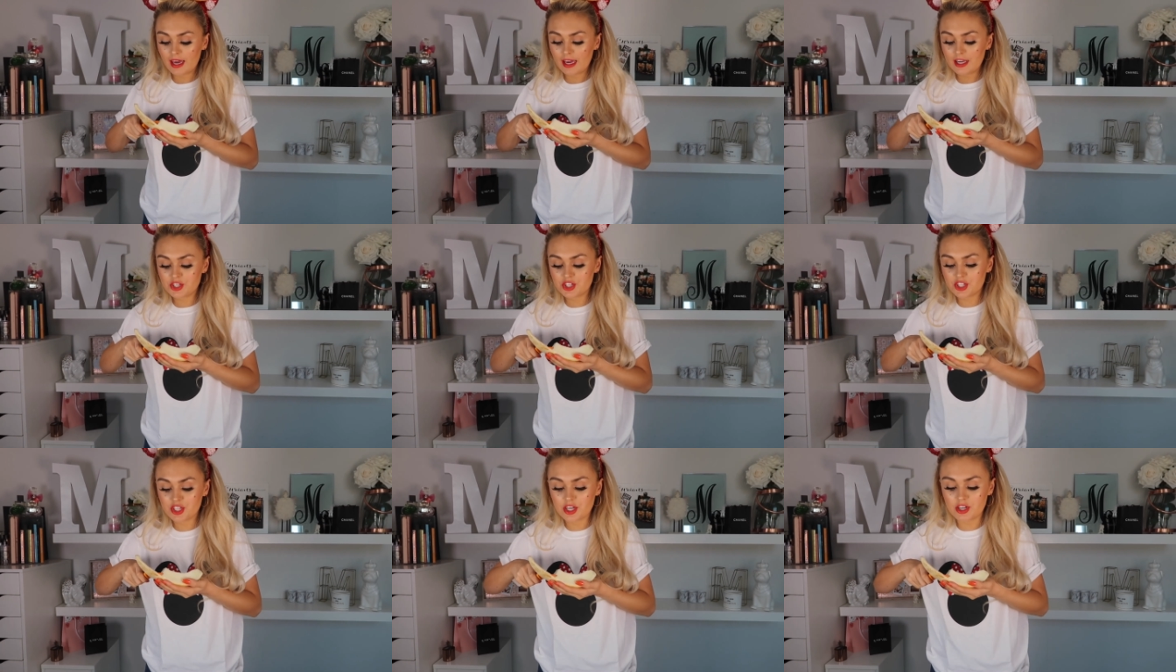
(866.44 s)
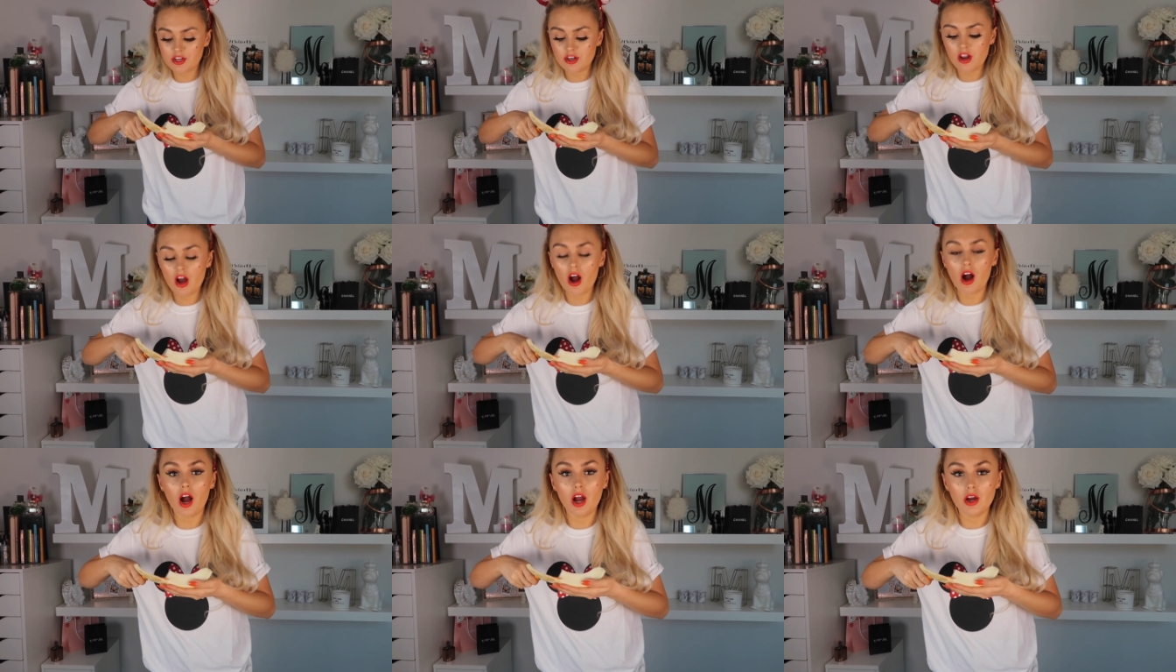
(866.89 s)
case you didn't
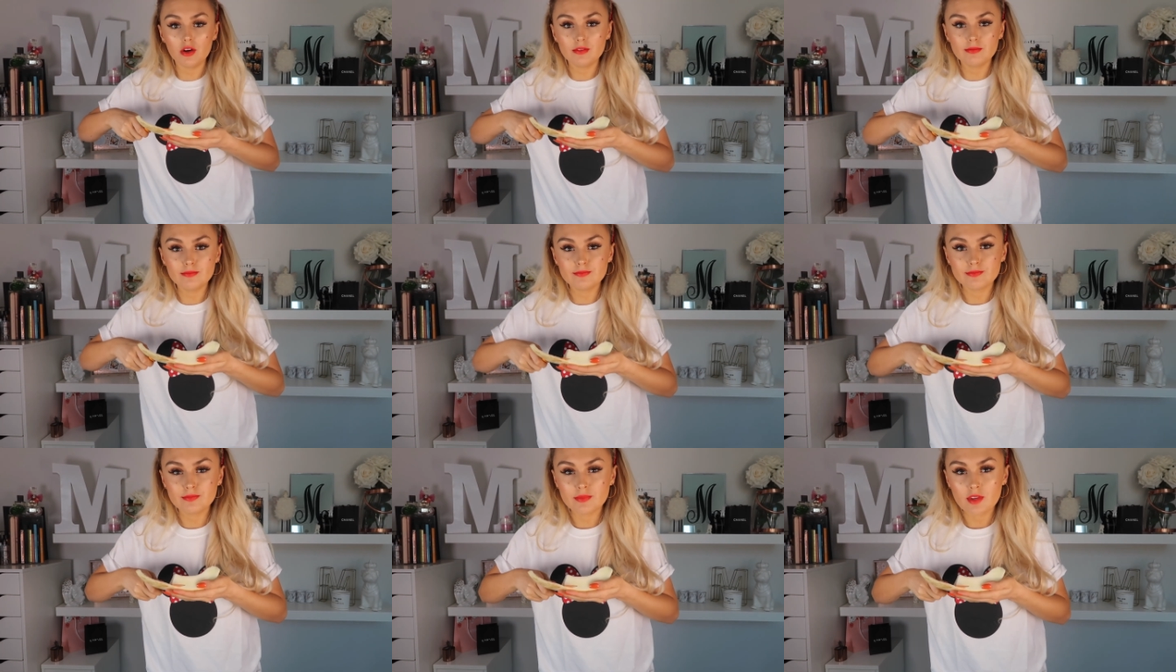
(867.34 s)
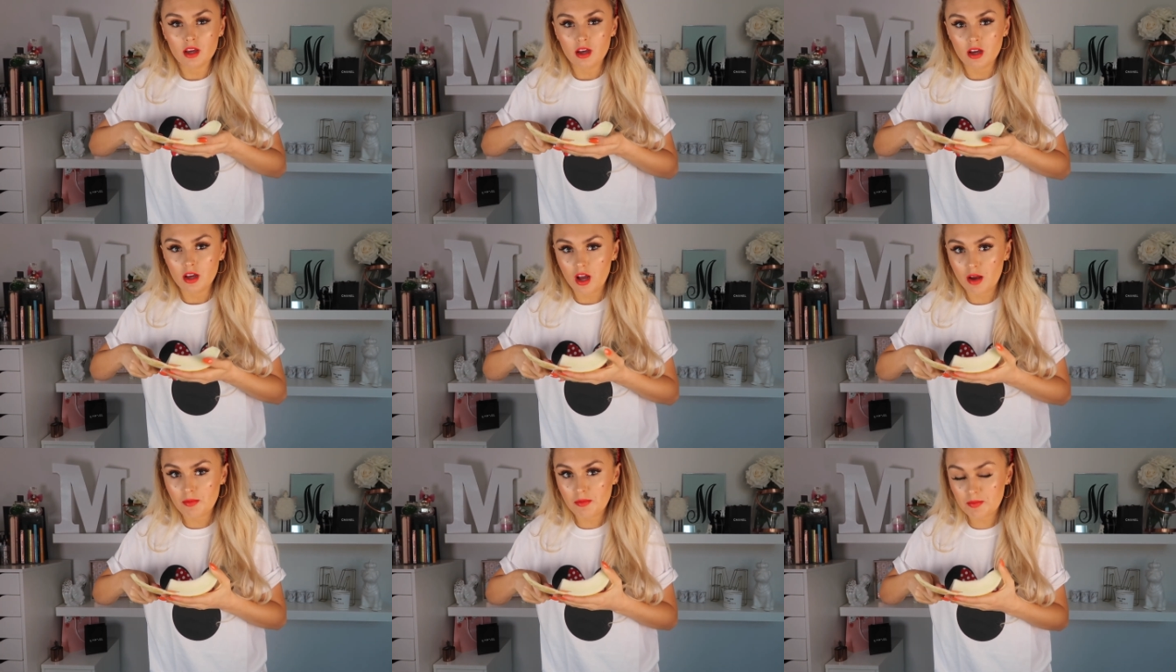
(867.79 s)
know,
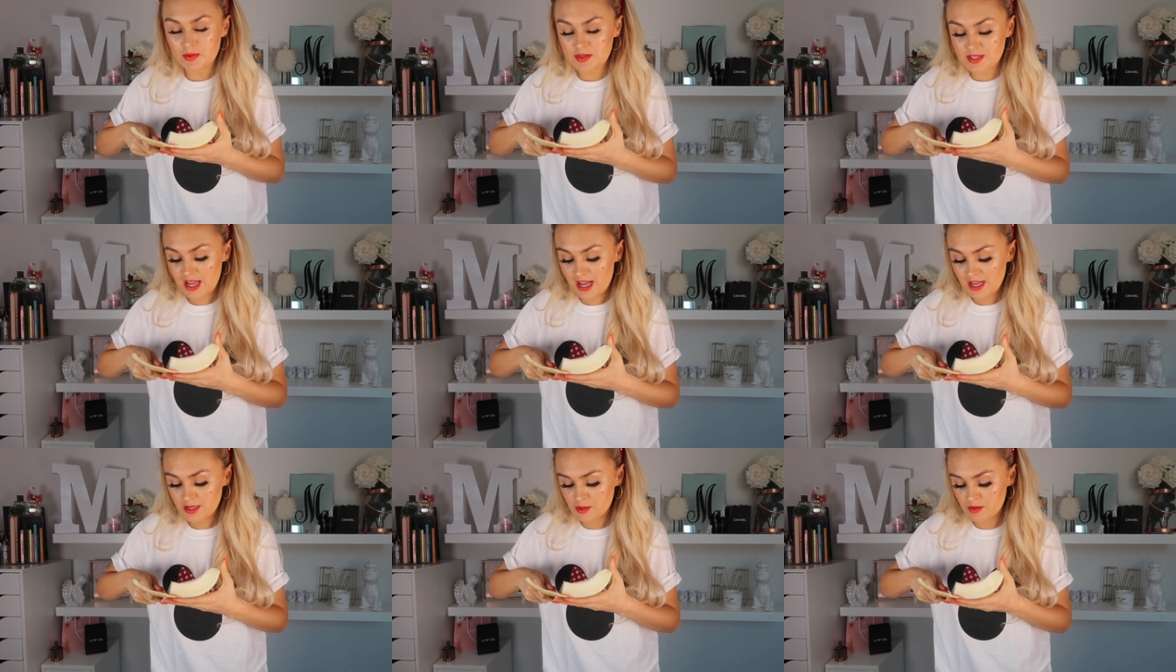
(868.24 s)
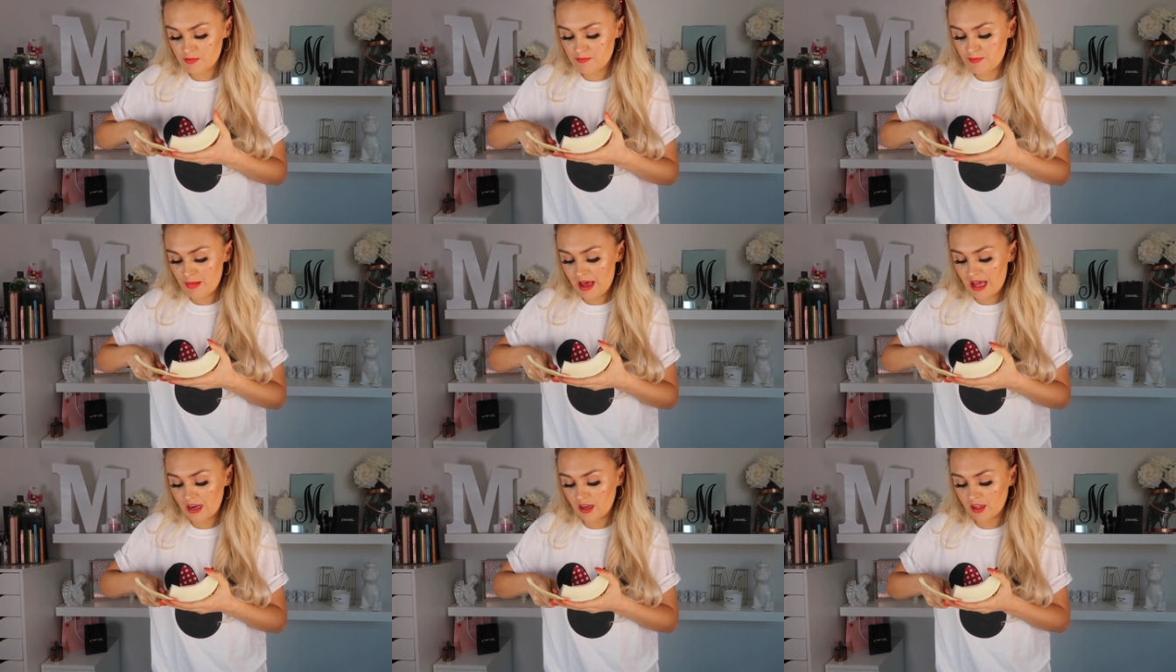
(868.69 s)
I'm obsessed with
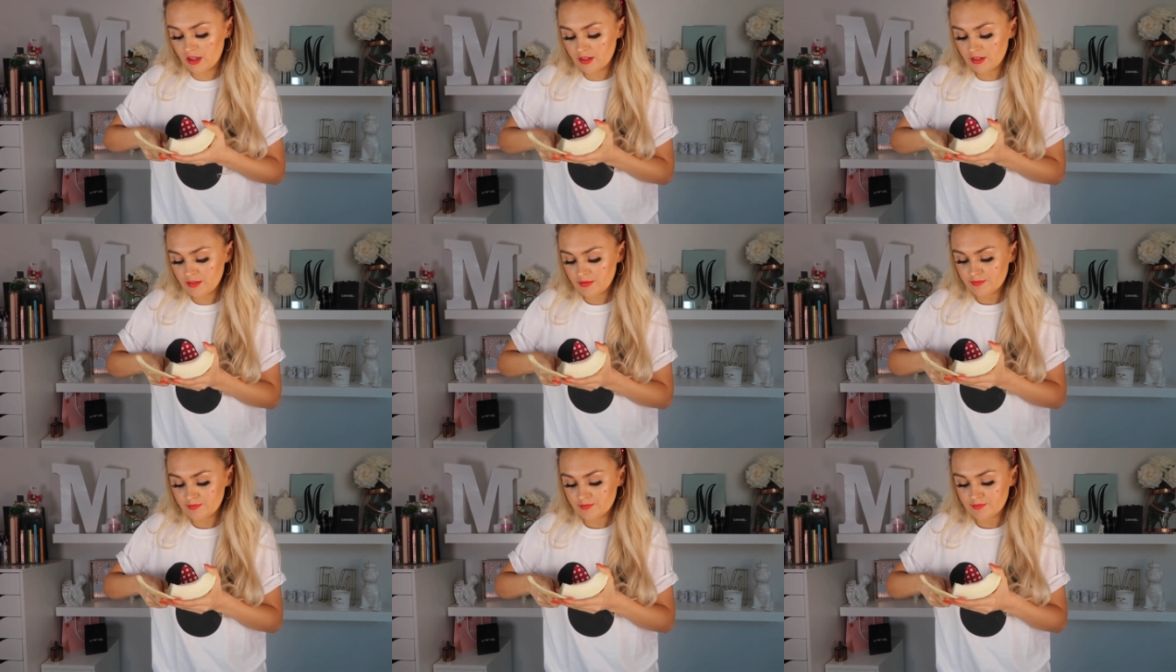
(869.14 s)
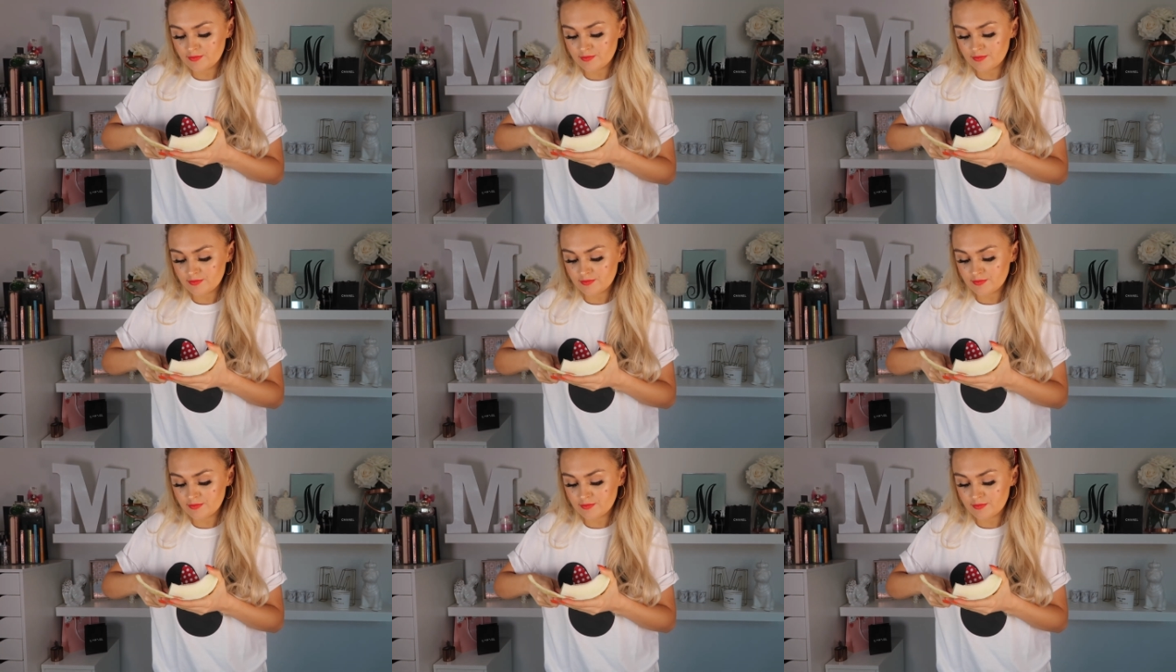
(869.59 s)
melon.